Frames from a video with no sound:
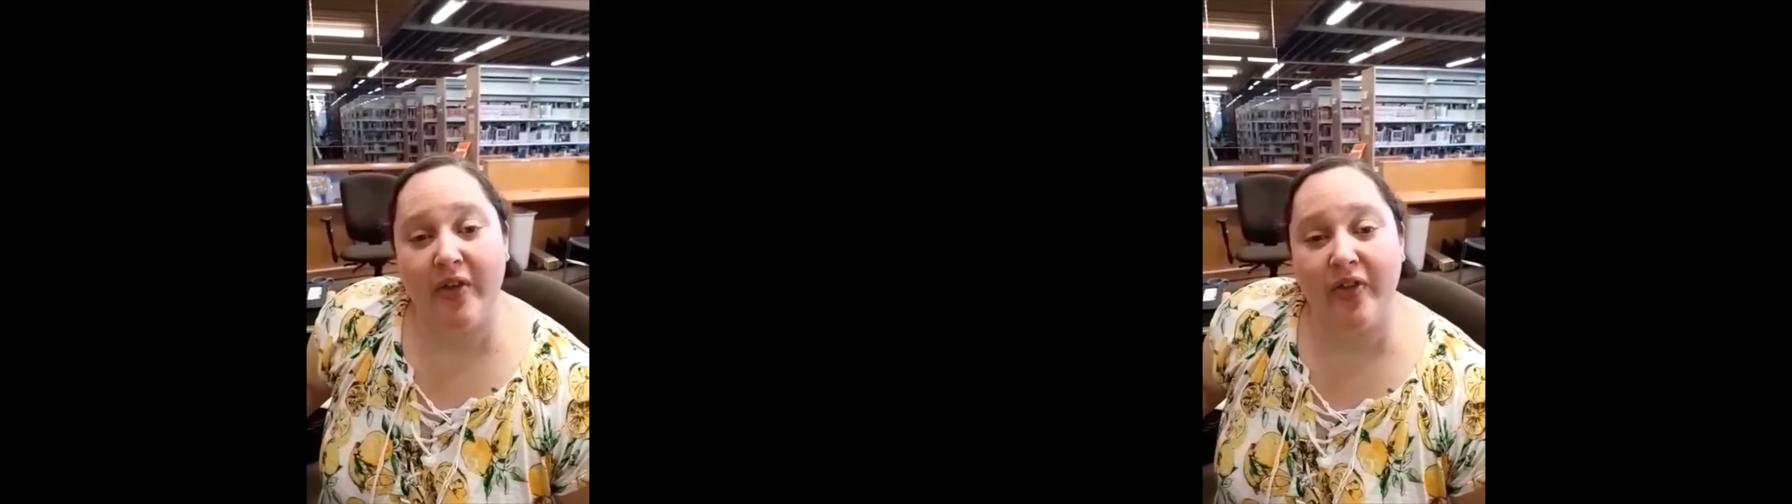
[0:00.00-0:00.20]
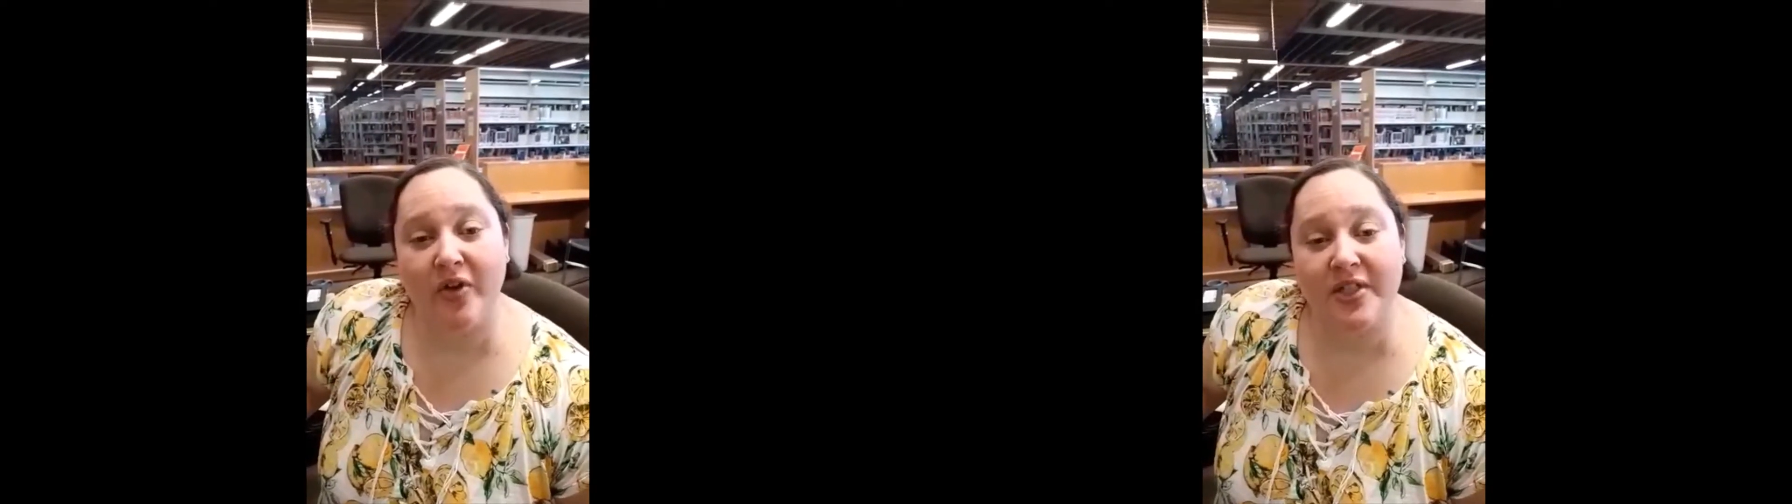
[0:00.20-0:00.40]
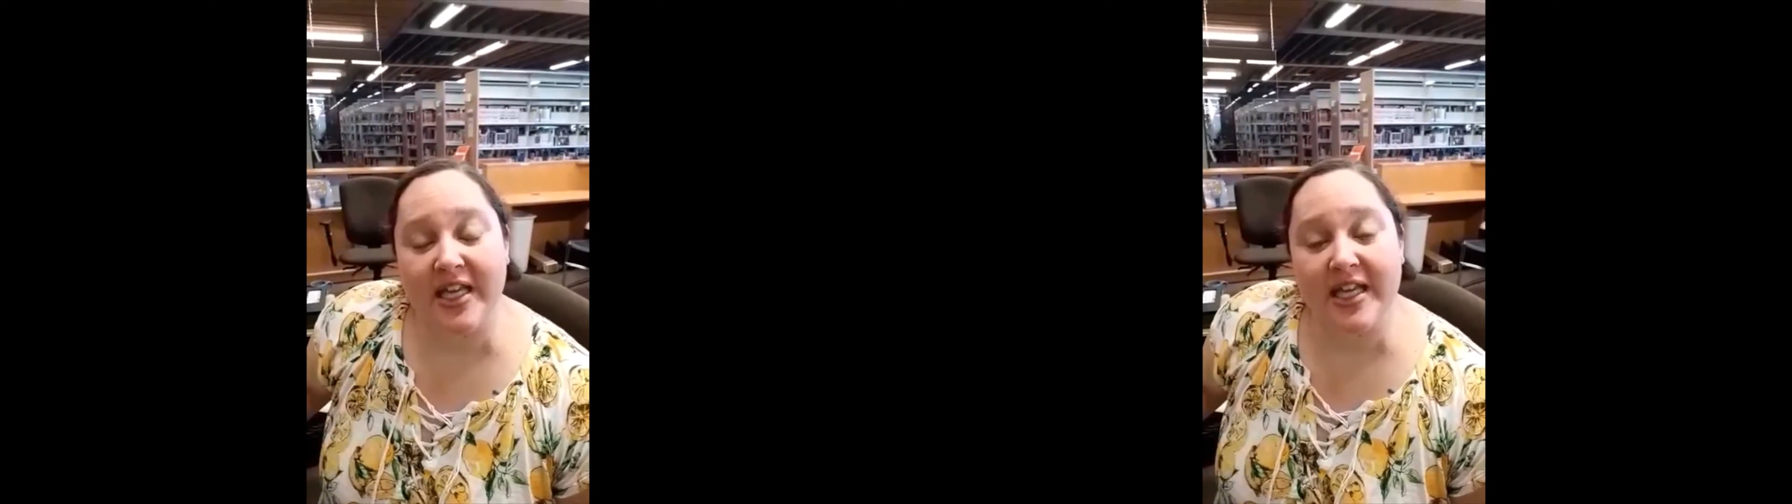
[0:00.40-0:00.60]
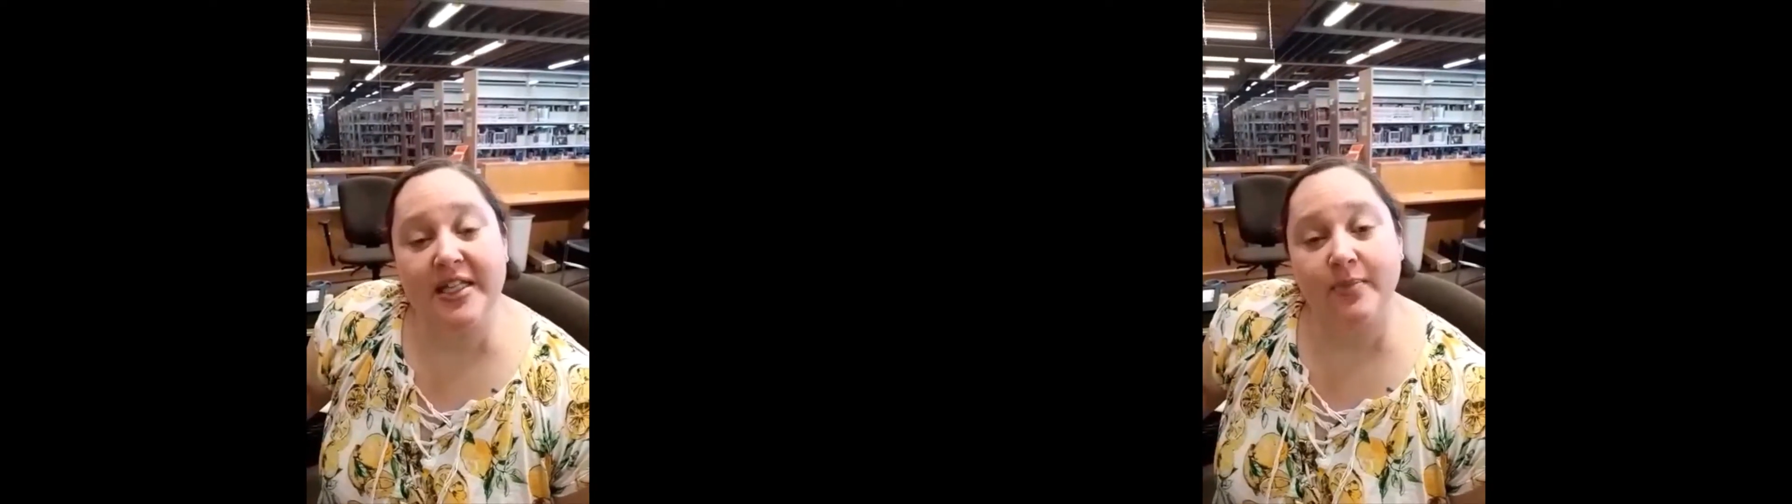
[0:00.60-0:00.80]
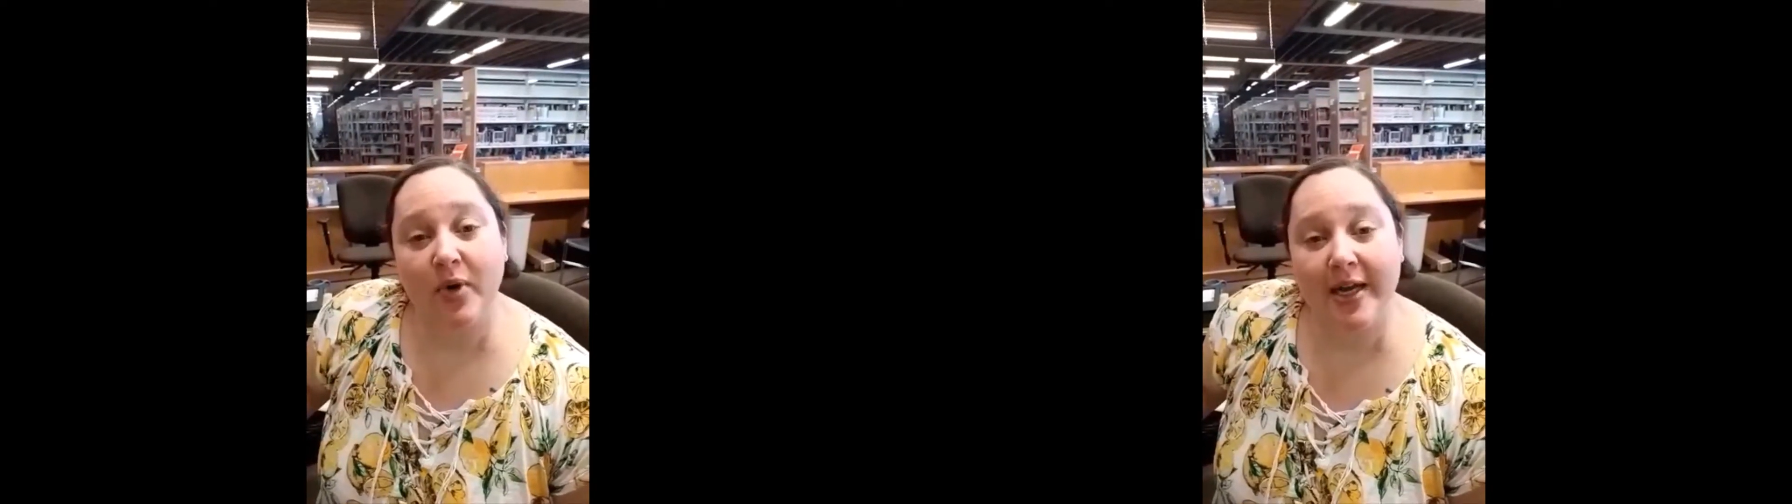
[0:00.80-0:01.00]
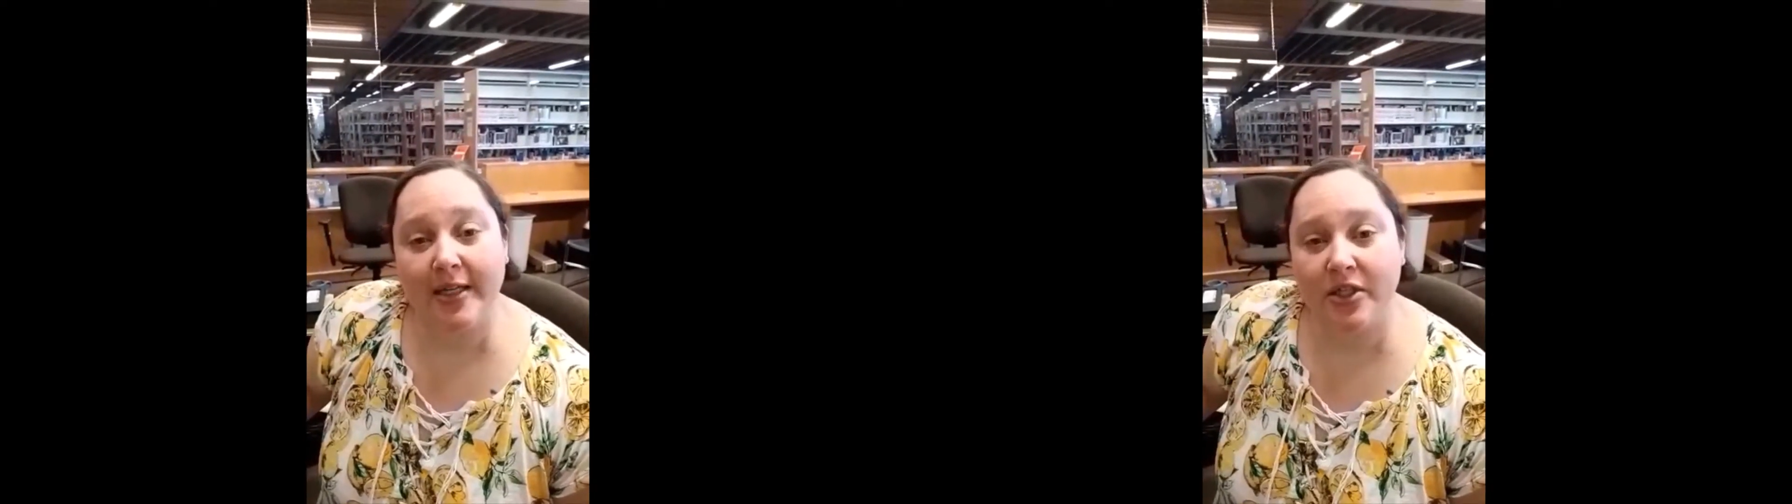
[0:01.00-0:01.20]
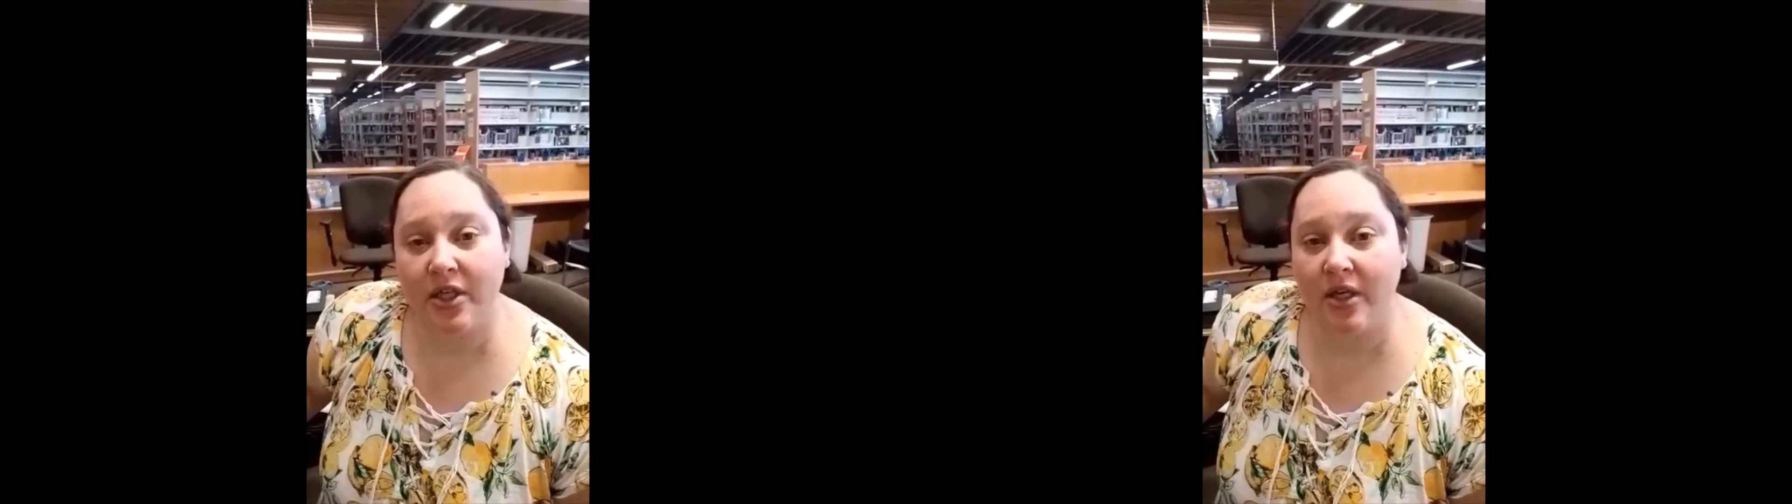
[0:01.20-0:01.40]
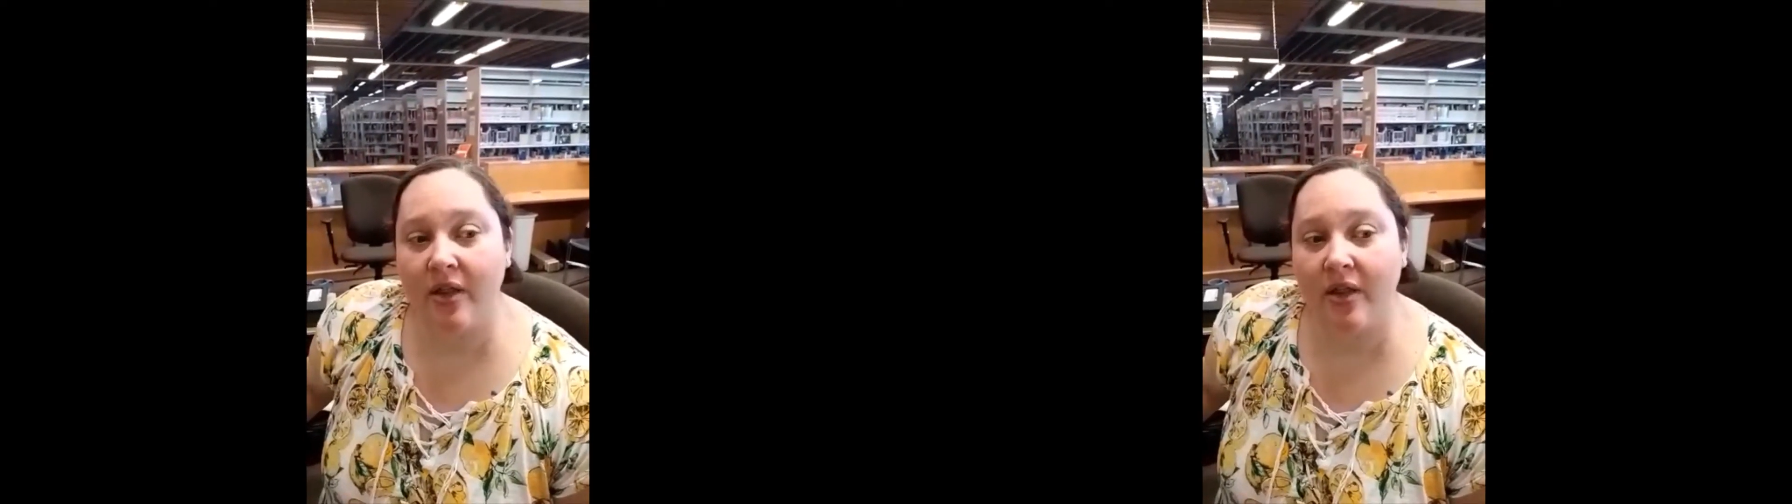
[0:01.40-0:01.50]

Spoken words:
There's the East Branch,